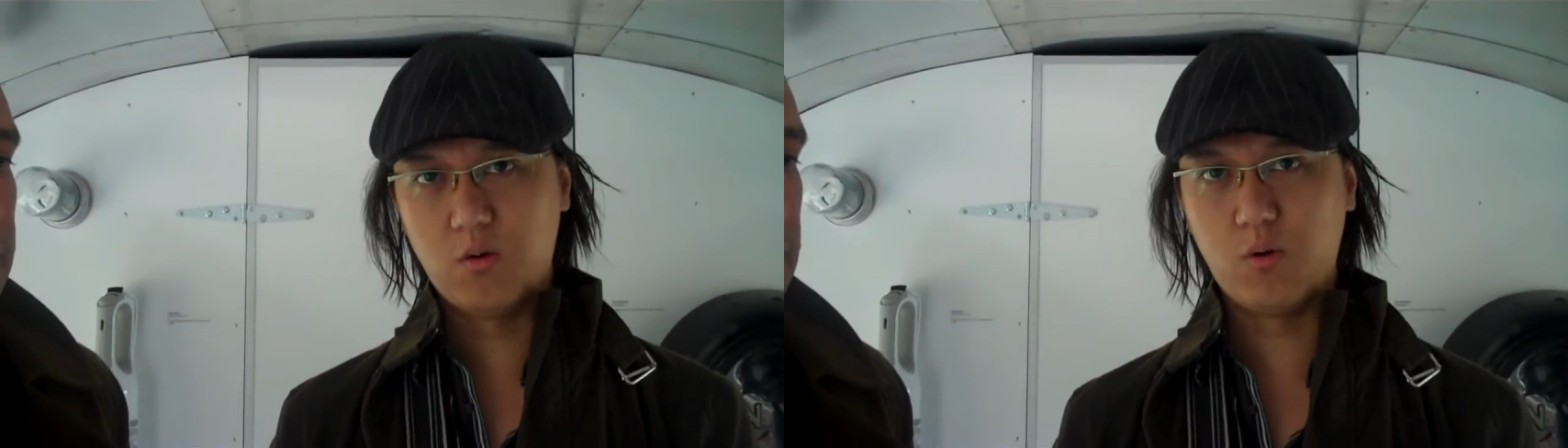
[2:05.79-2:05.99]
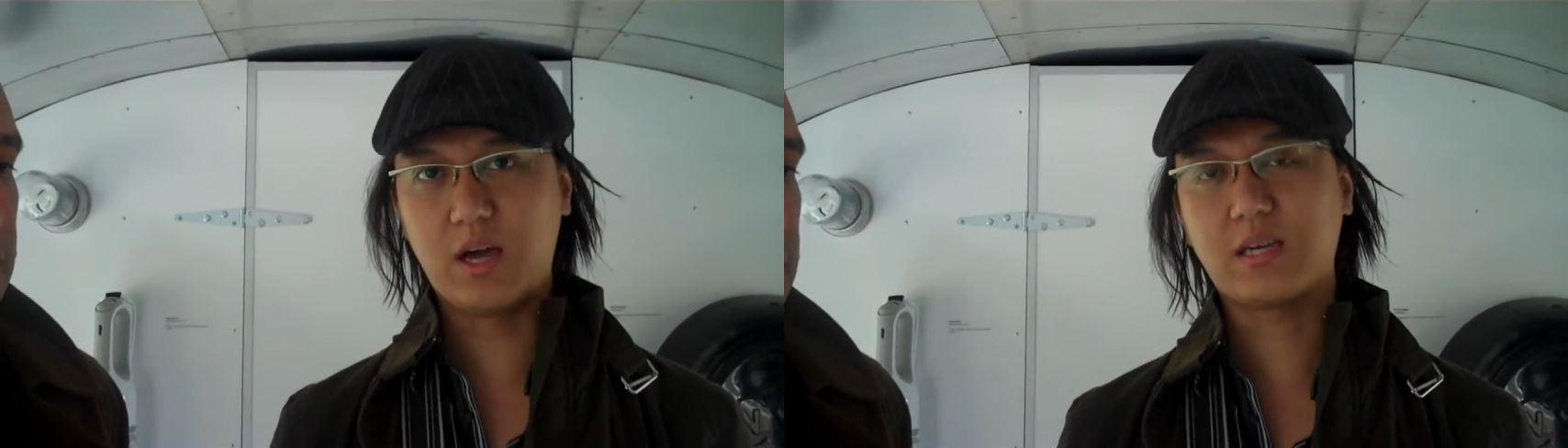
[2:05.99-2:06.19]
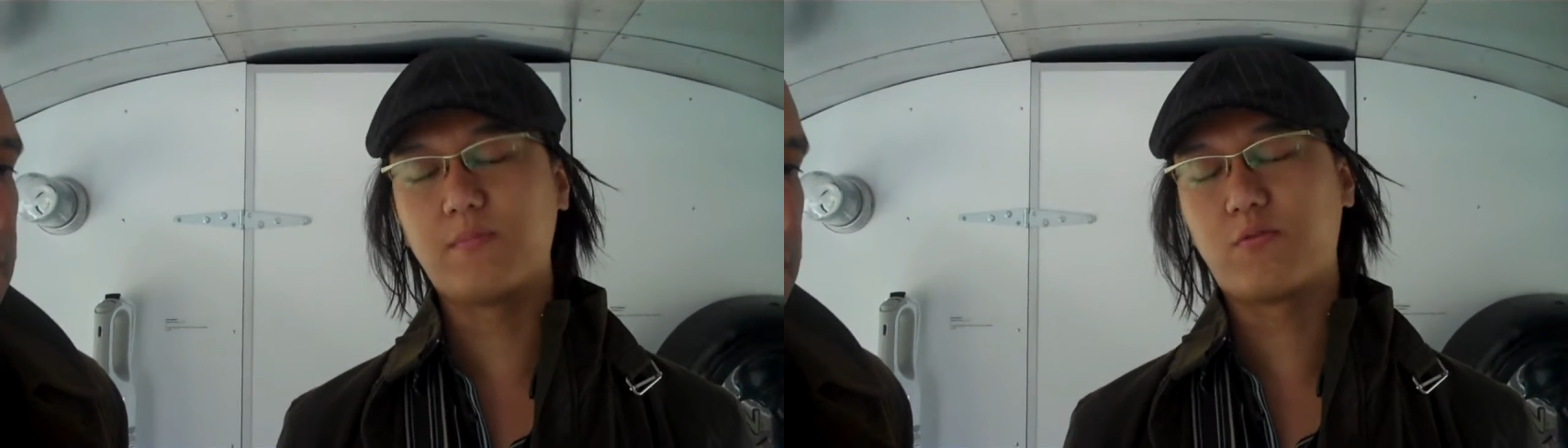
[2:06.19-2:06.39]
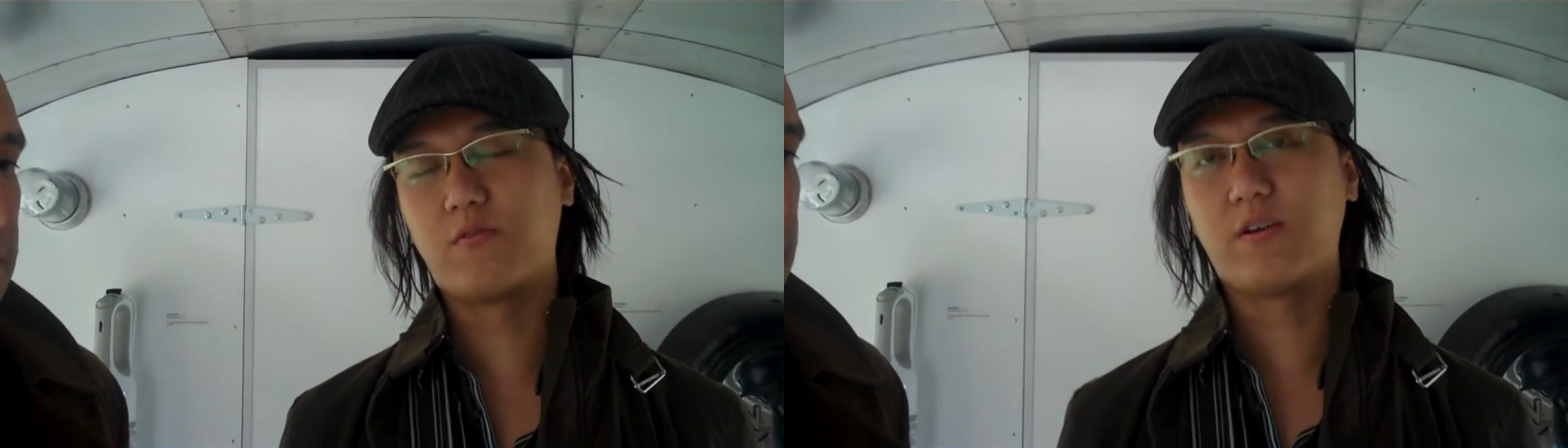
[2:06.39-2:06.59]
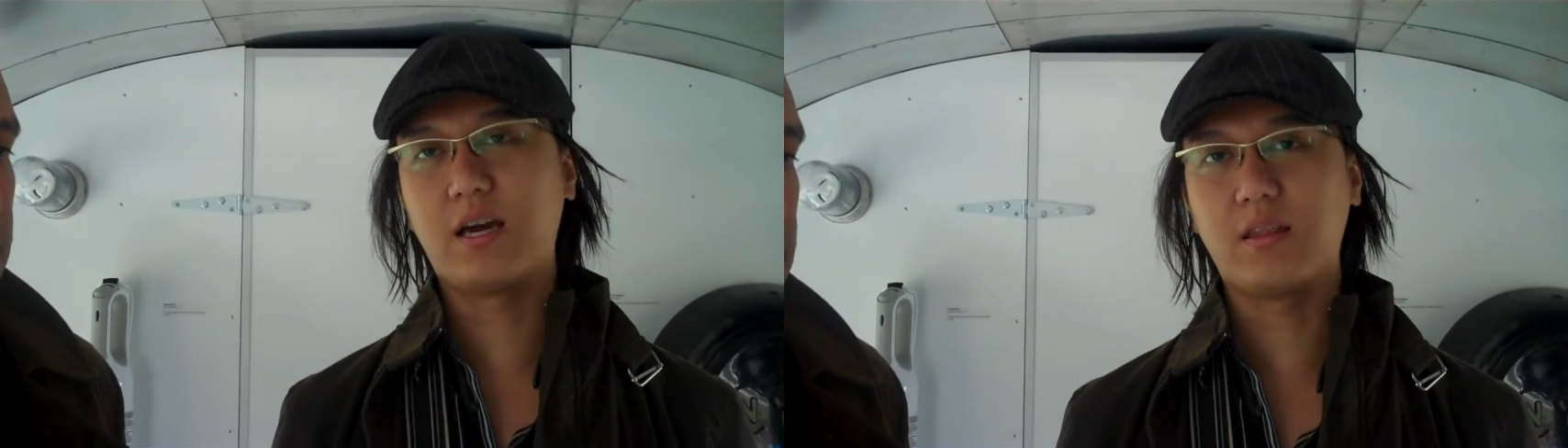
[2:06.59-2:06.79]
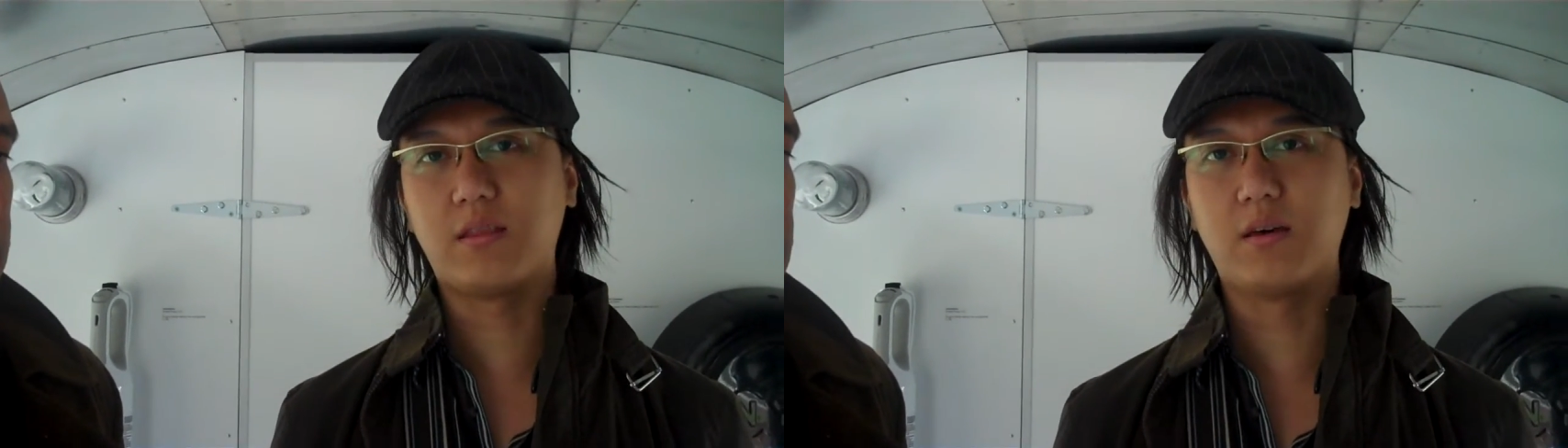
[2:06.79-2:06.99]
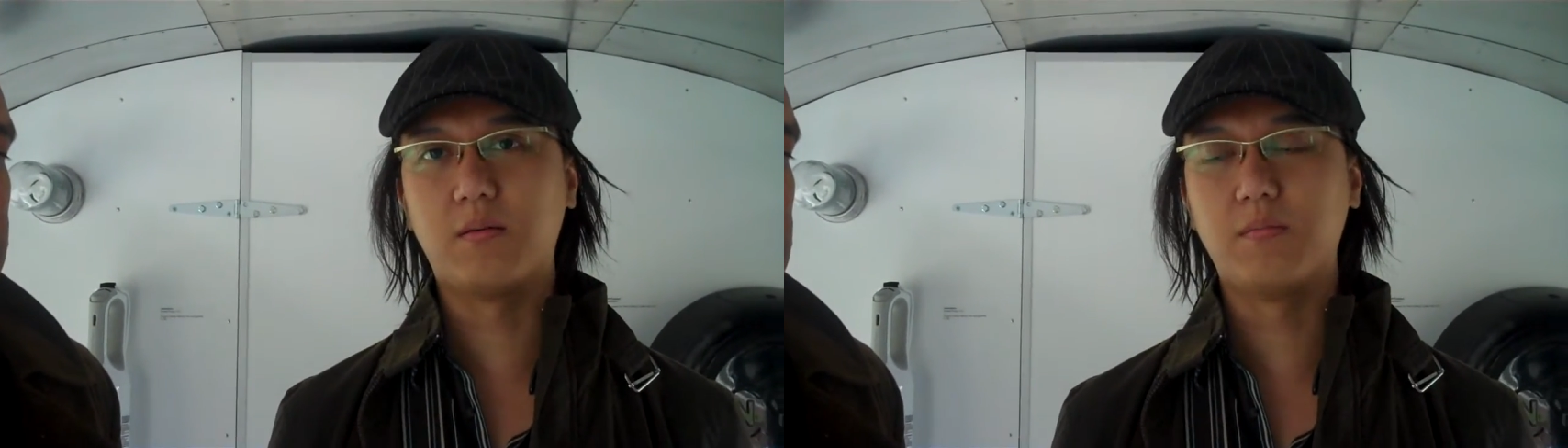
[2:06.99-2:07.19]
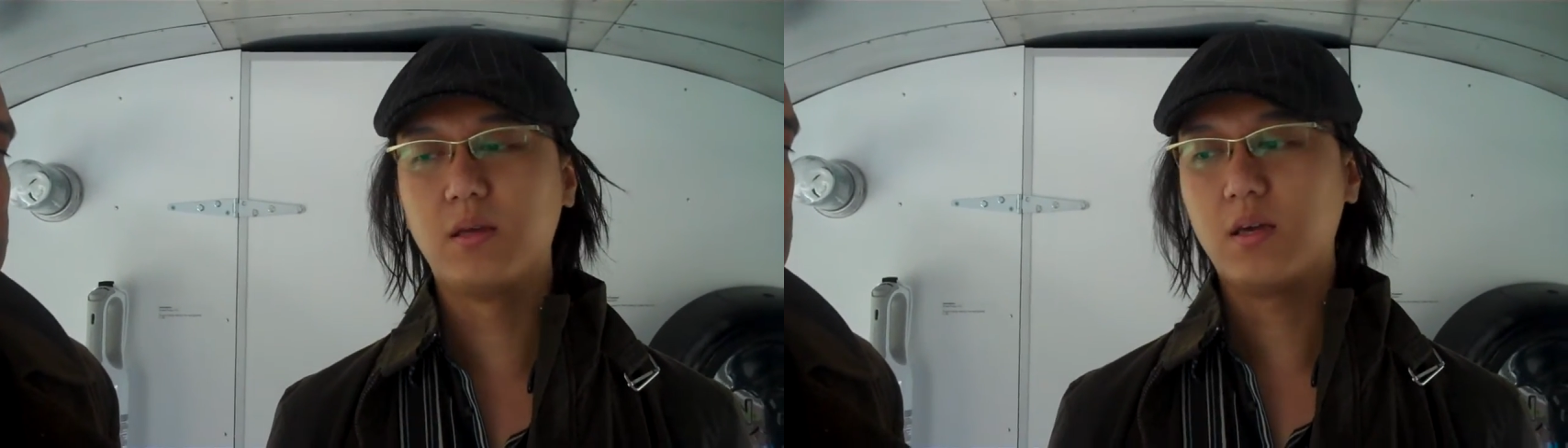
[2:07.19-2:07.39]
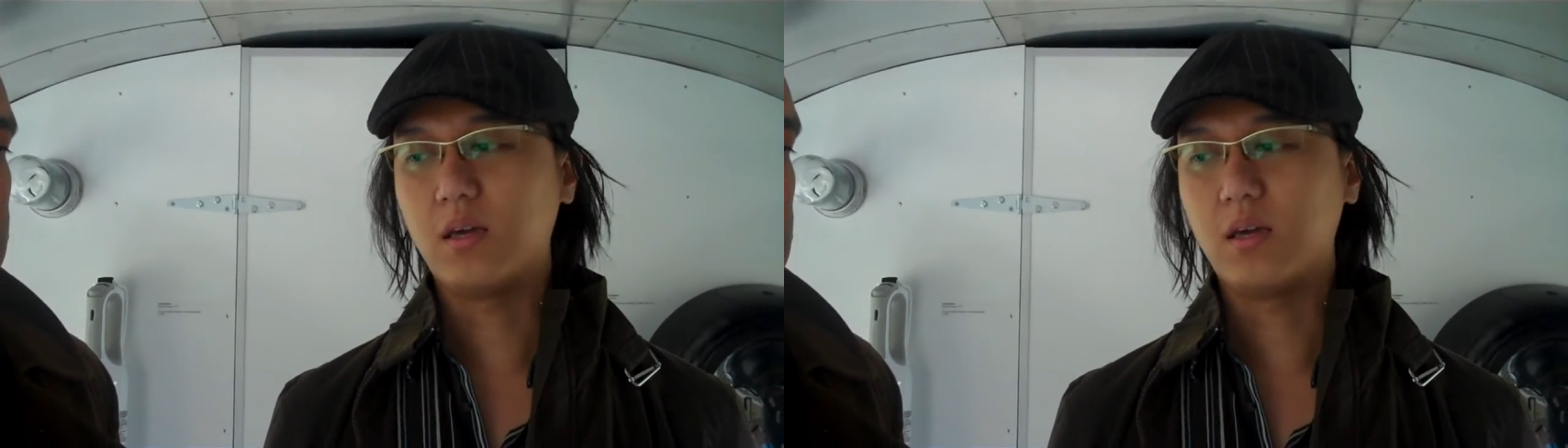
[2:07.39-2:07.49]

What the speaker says: what I can provide them,